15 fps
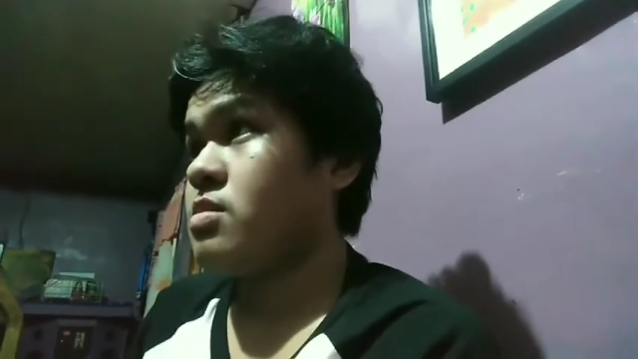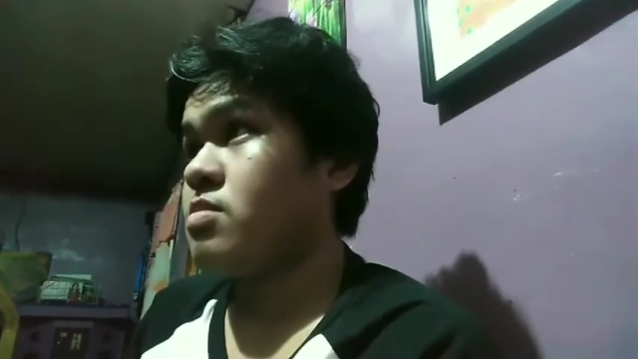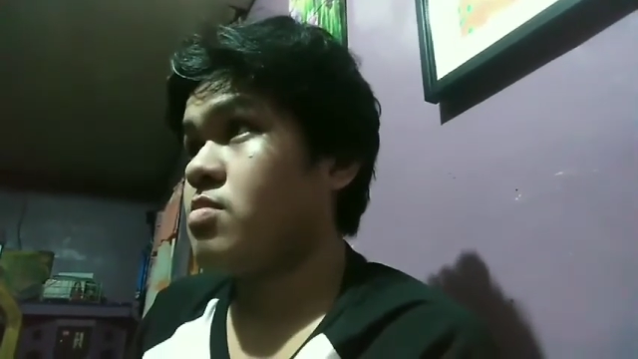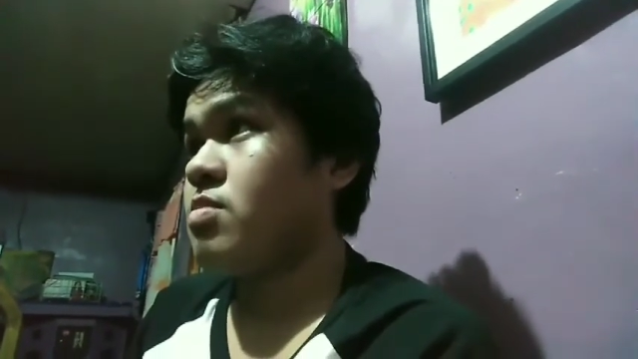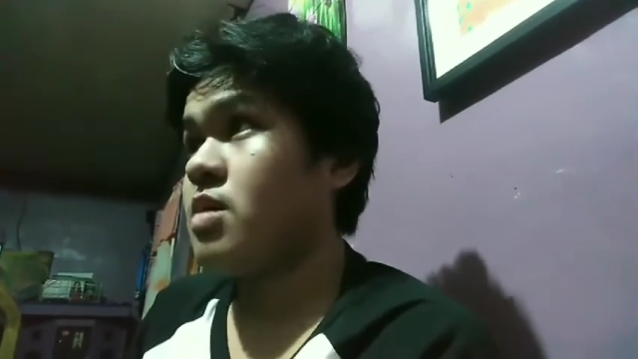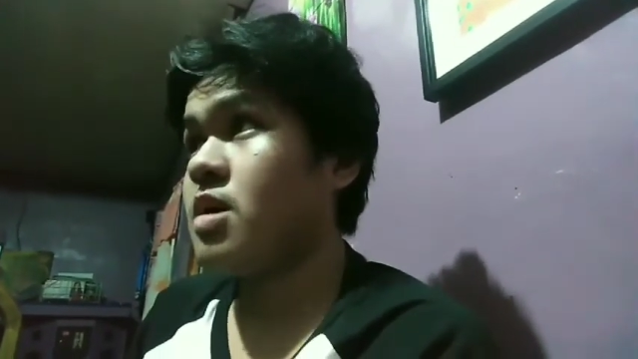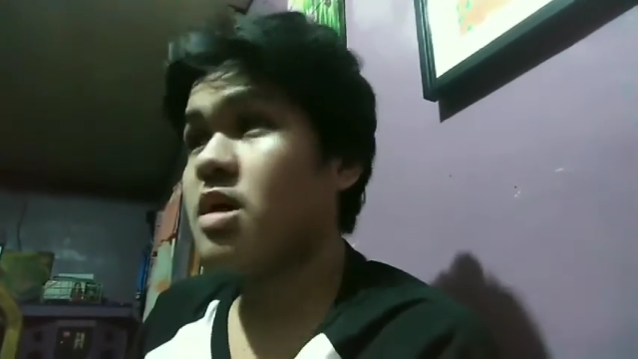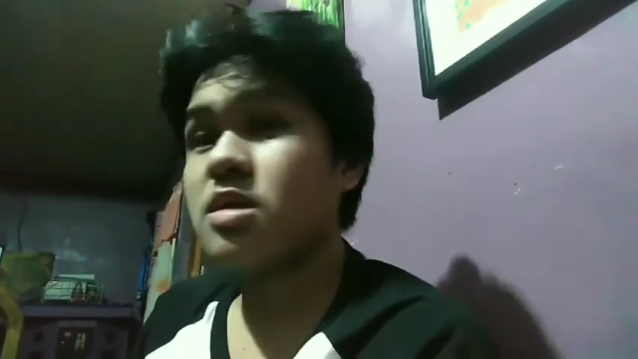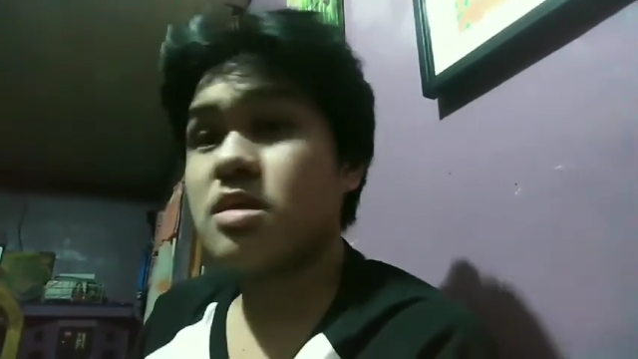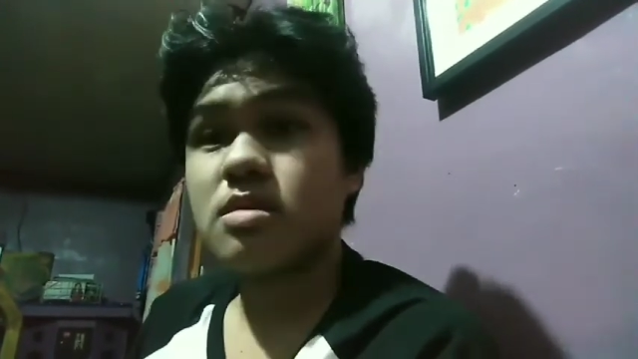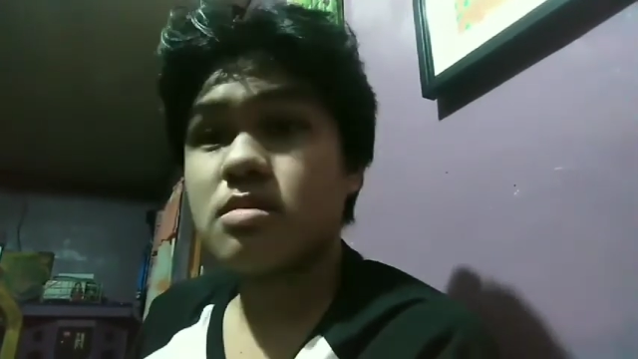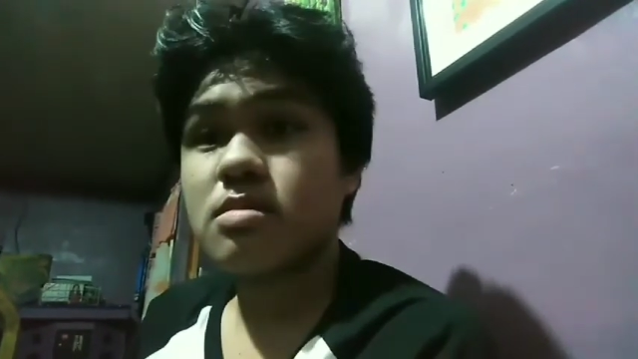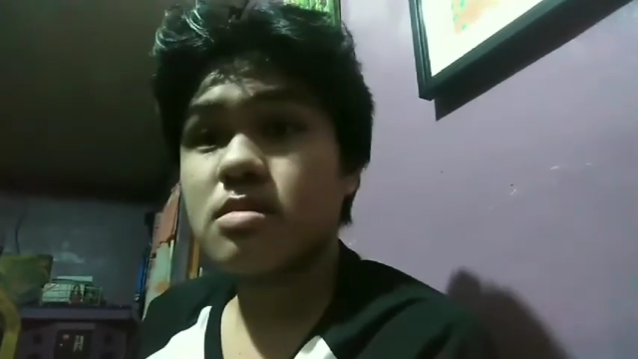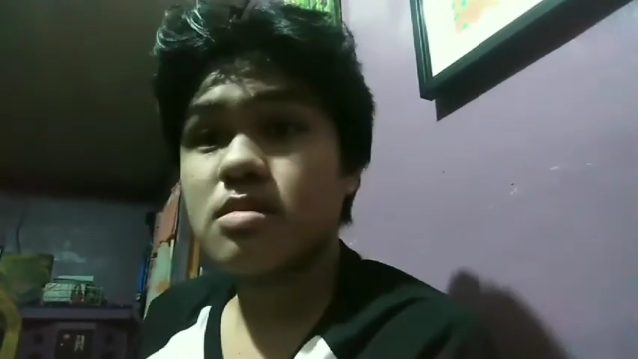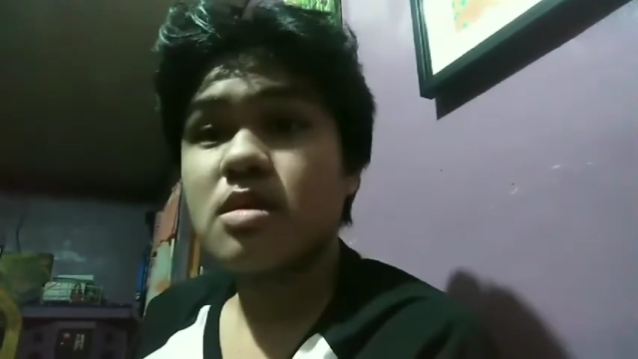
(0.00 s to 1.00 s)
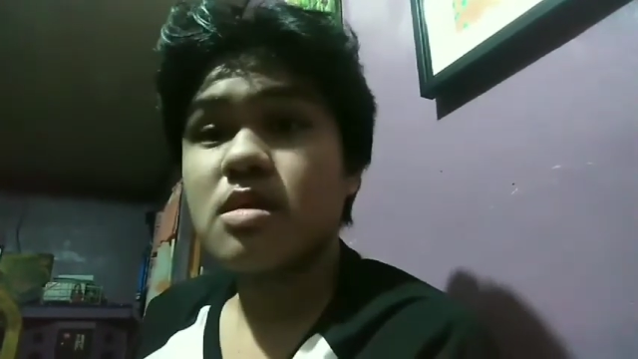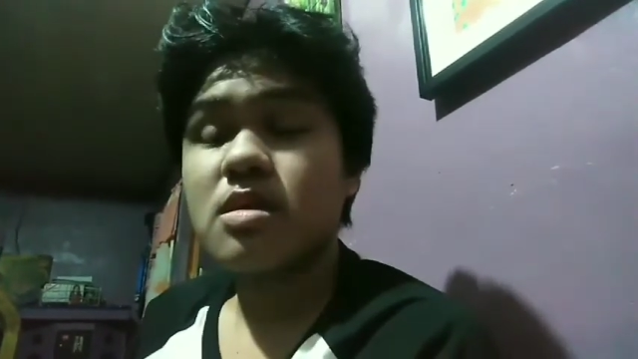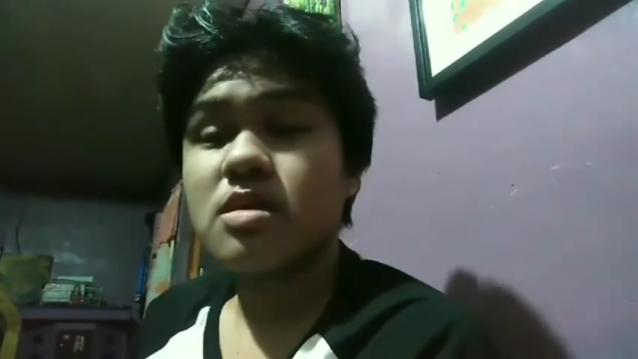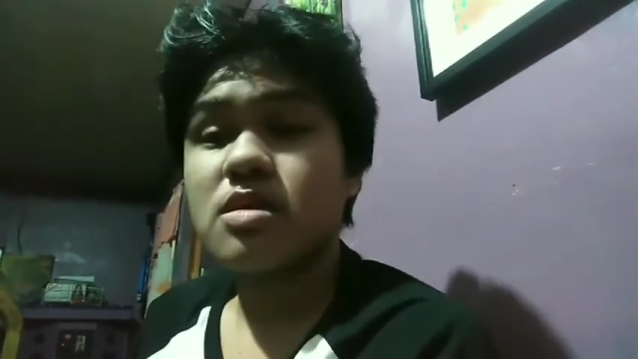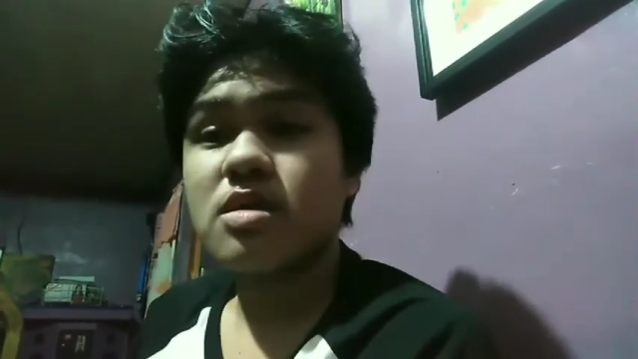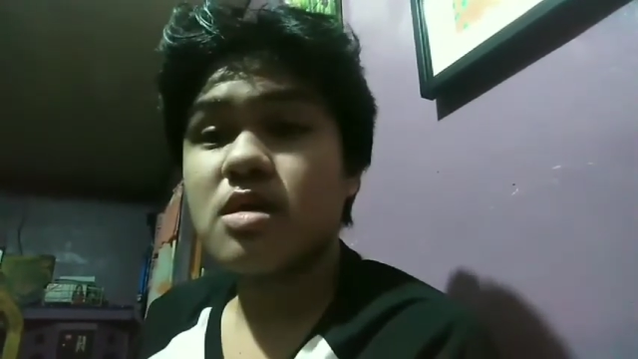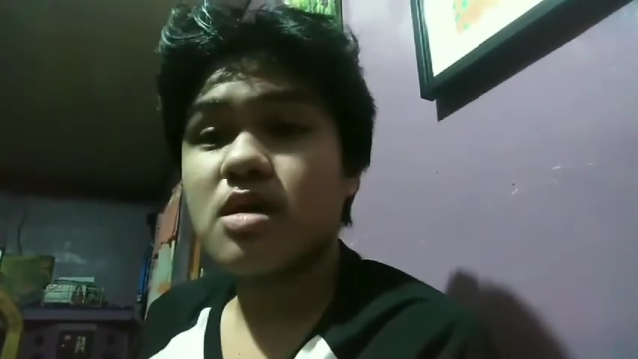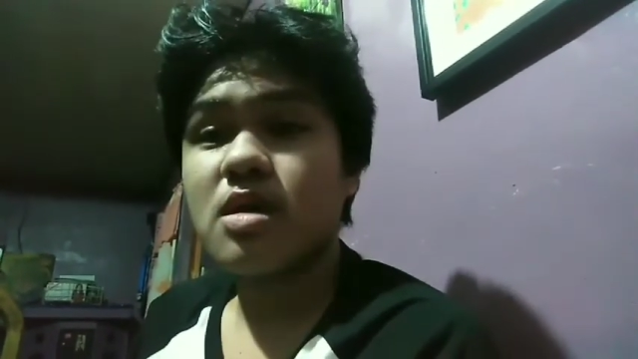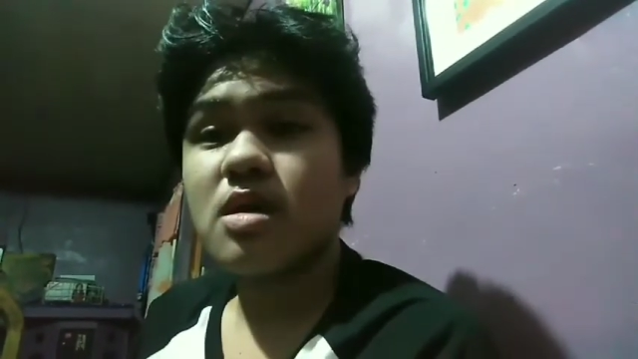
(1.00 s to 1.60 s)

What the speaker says: but they